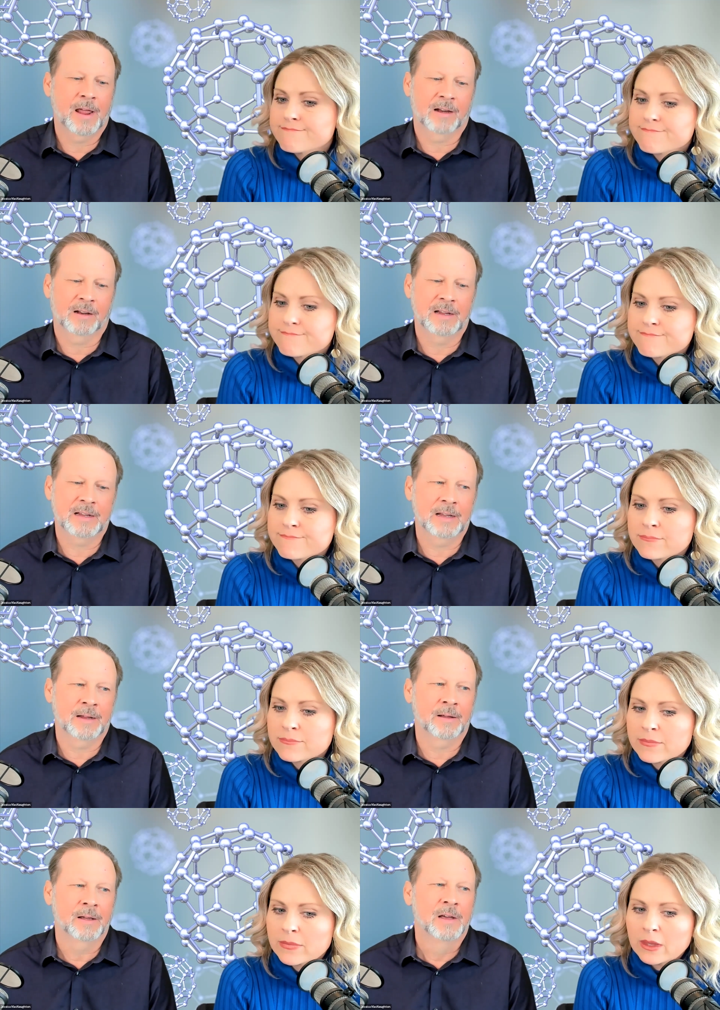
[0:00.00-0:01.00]
Speaker 1: They they had
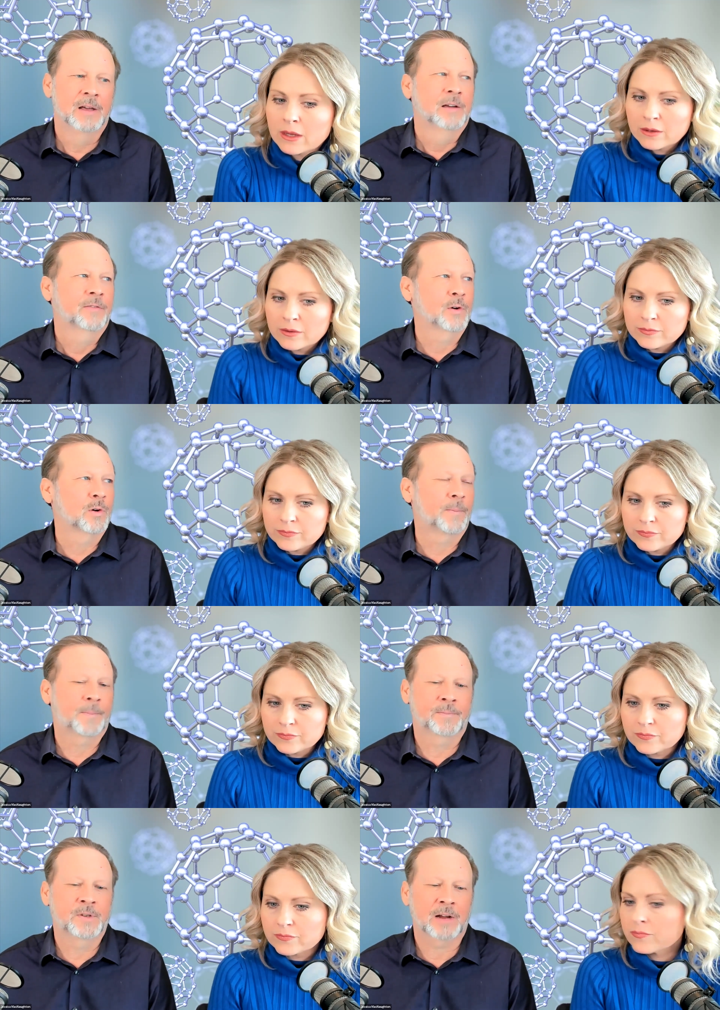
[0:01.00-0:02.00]
leaking
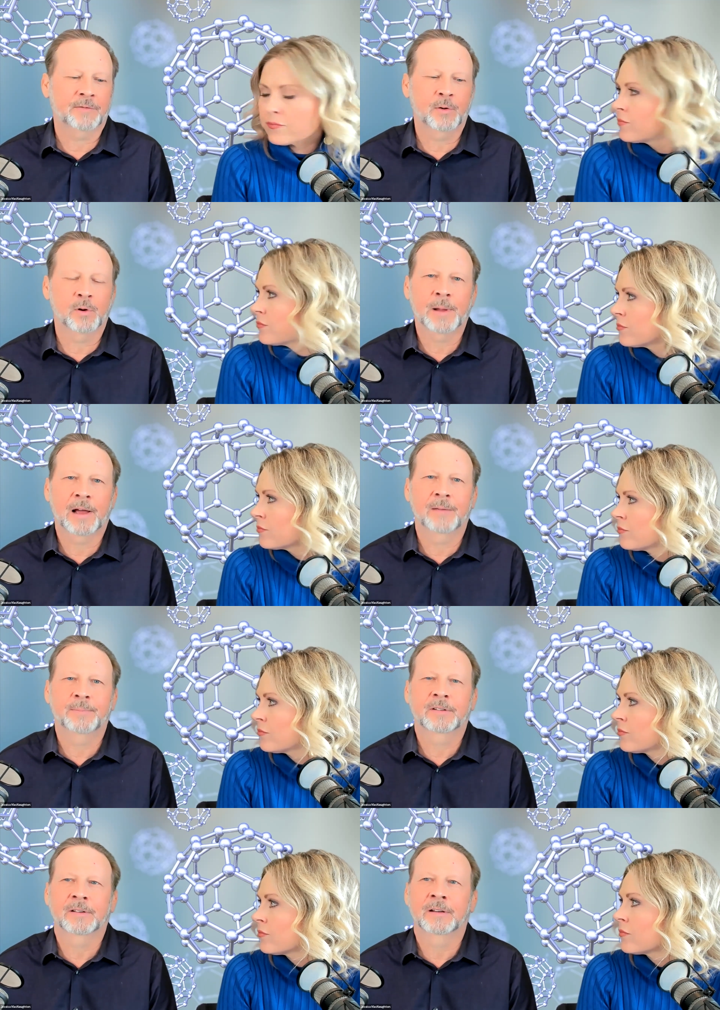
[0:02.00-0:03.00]
fuel jet fuel
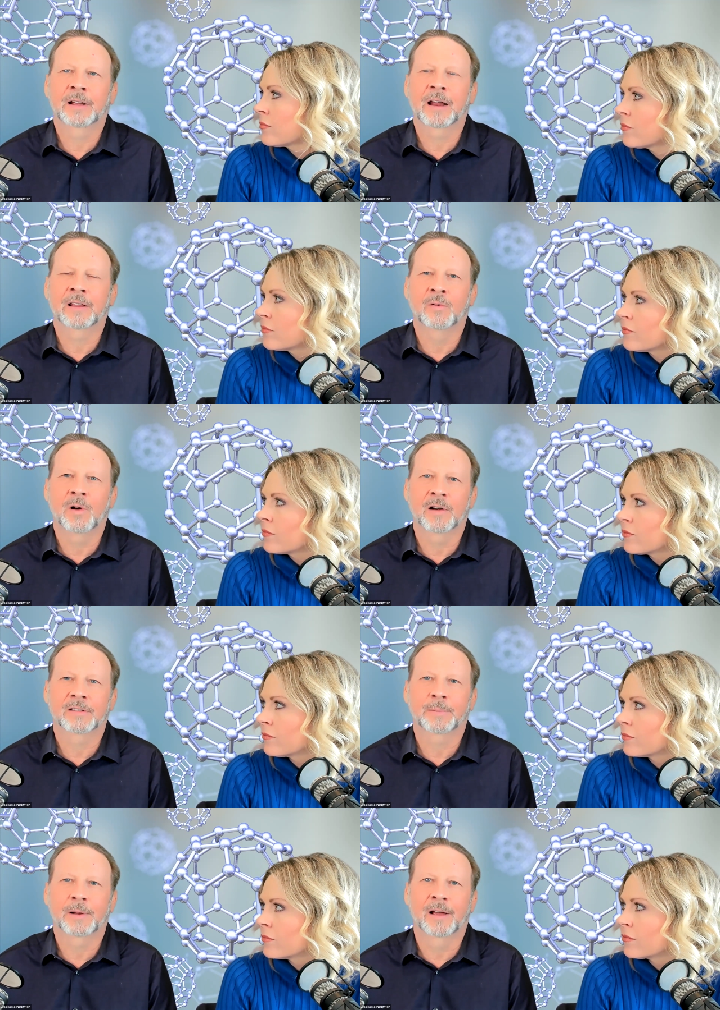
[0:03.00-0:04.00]
pipes and they got on the water
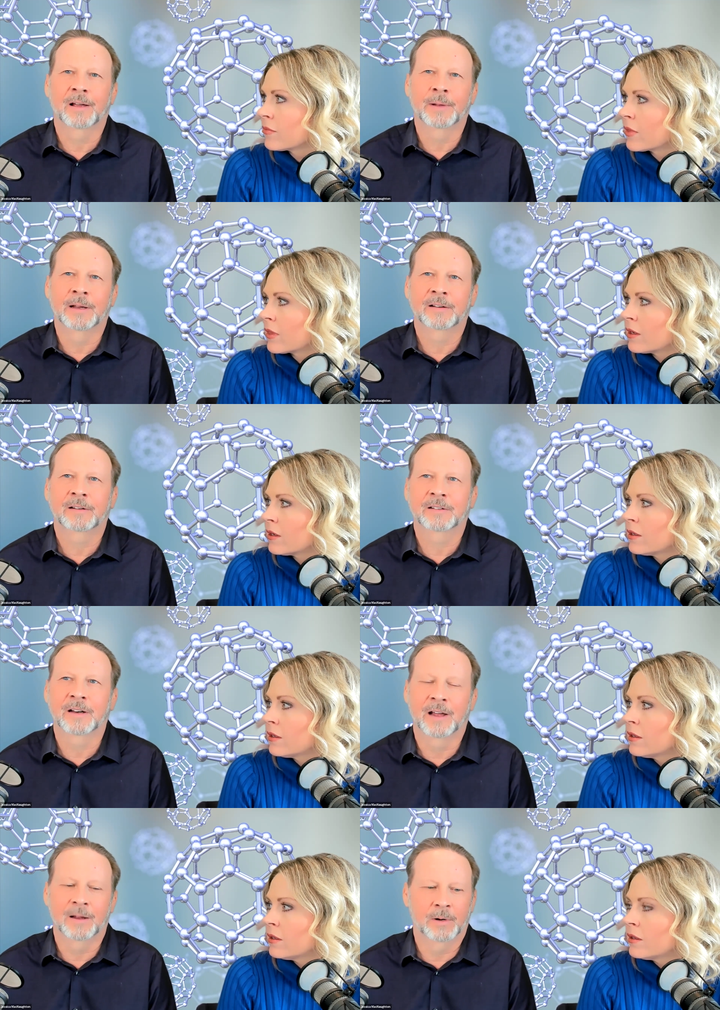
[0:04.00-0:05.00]
supply i mean it's just a
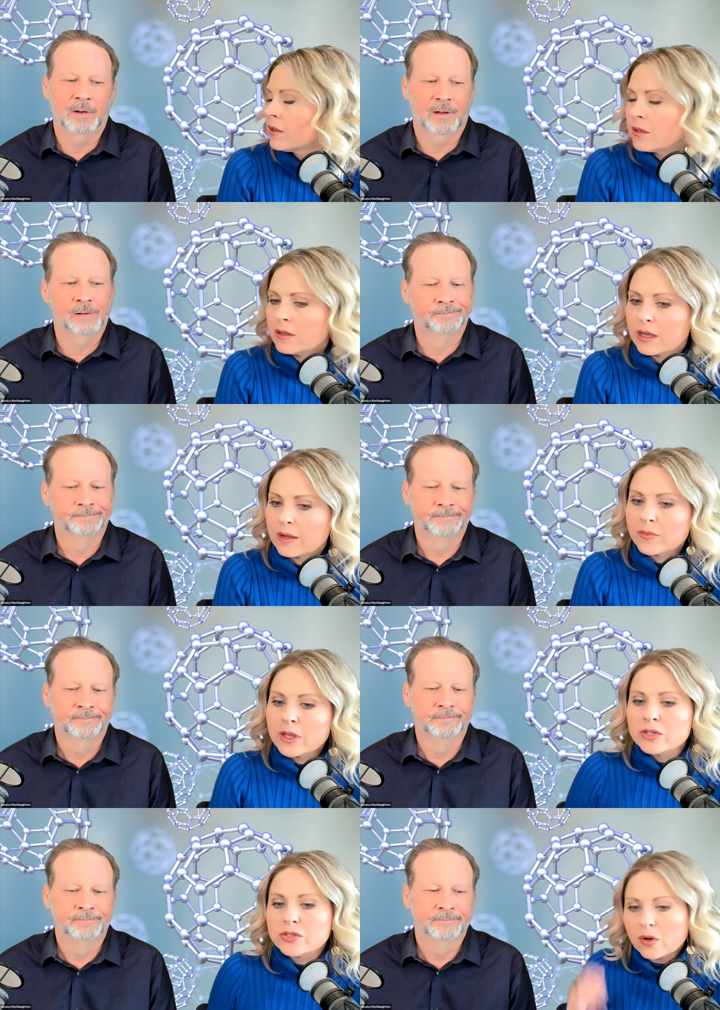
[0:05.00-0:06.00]
nightmare there
Speaker 2: yeah
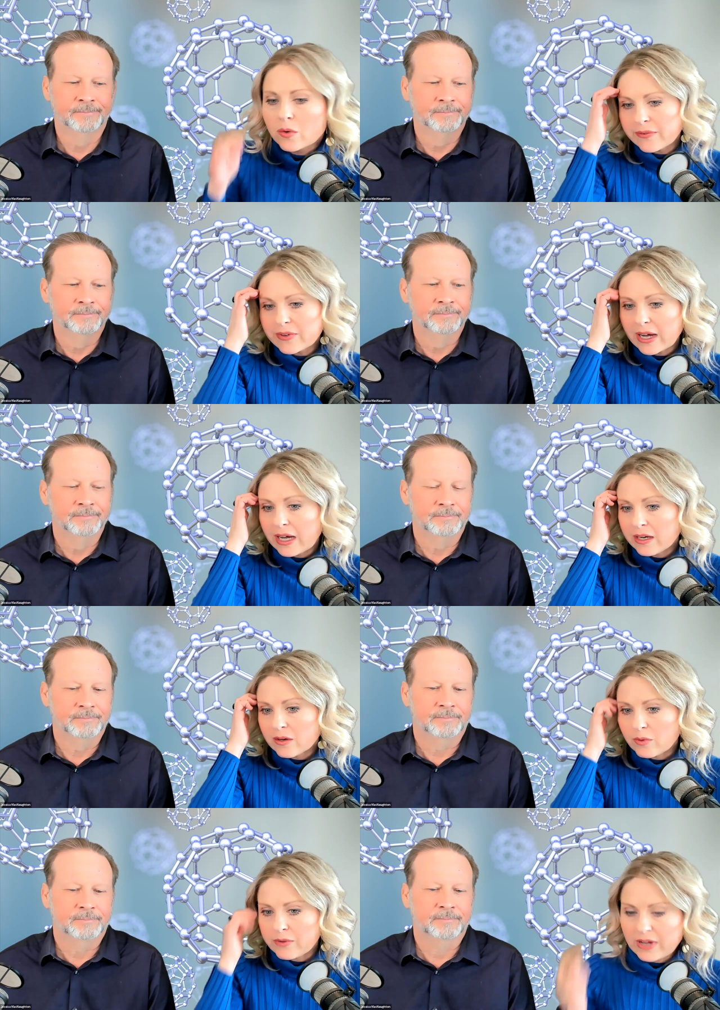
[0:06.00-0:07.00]
so we've
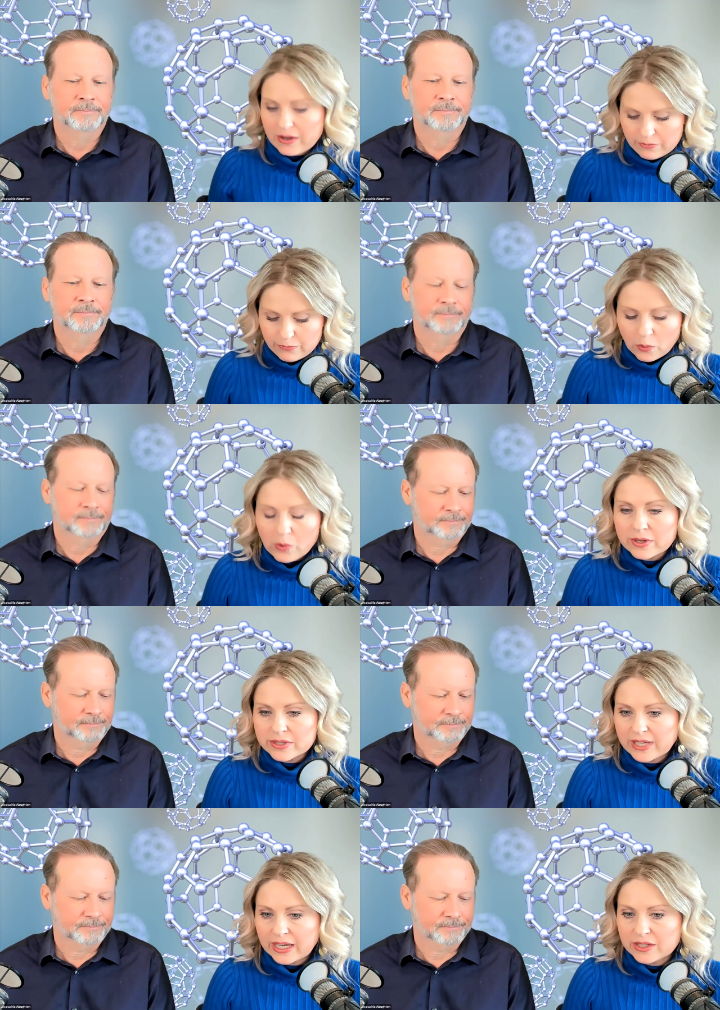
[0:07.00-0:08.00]
got we've got four
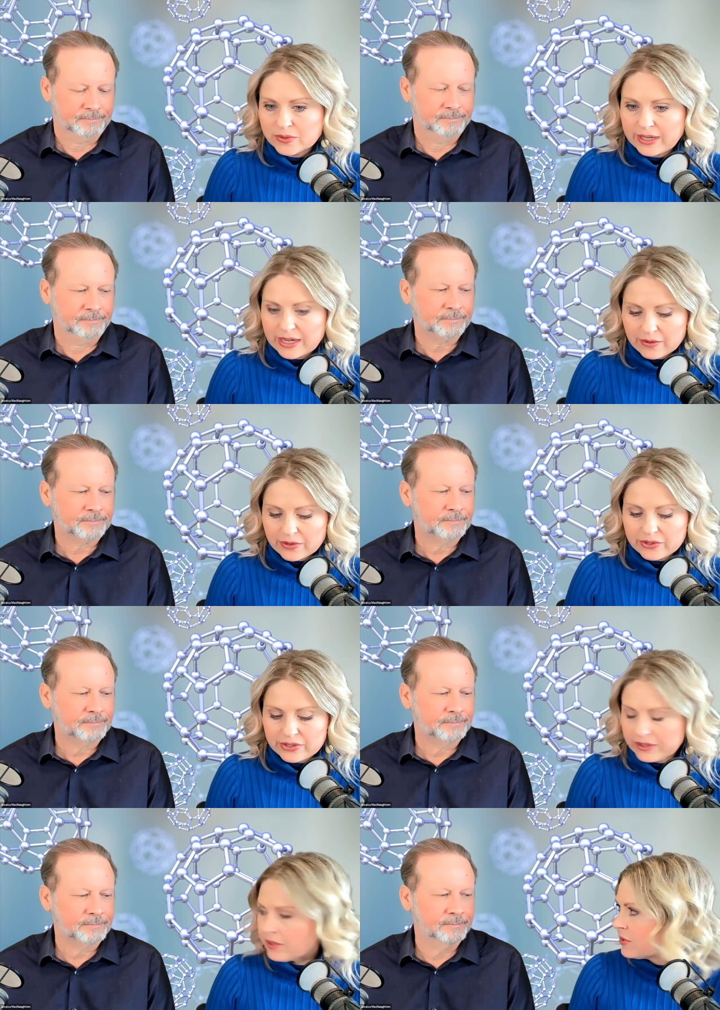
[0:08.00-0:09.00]
states right now that are
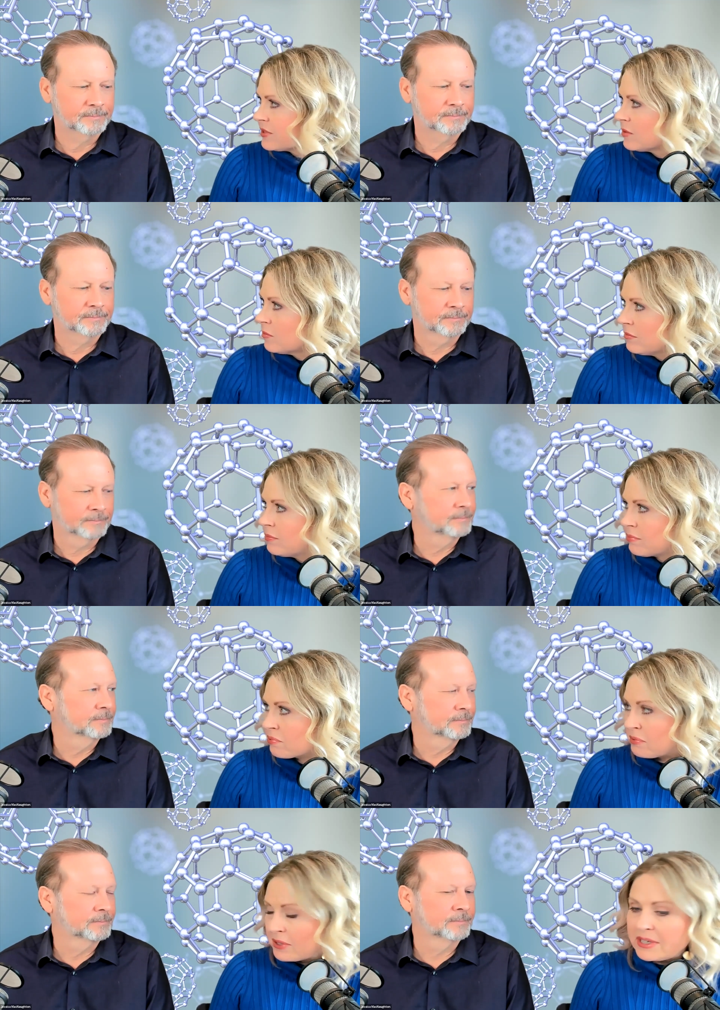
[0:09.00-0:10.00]
dealing with some
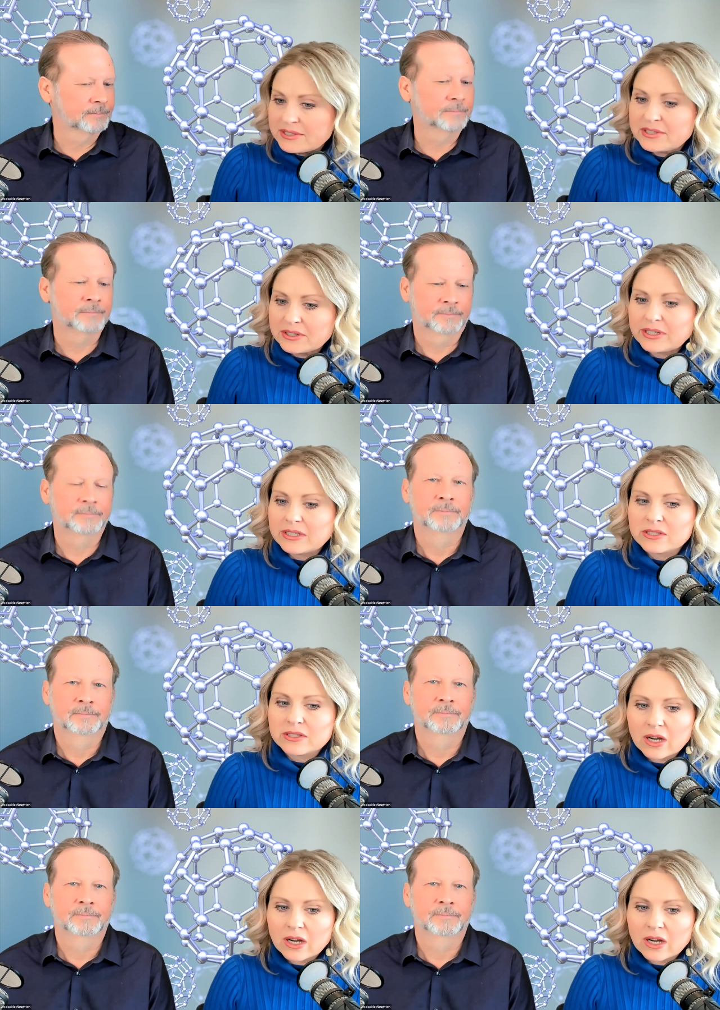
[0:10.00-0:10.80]
pretty mm. serious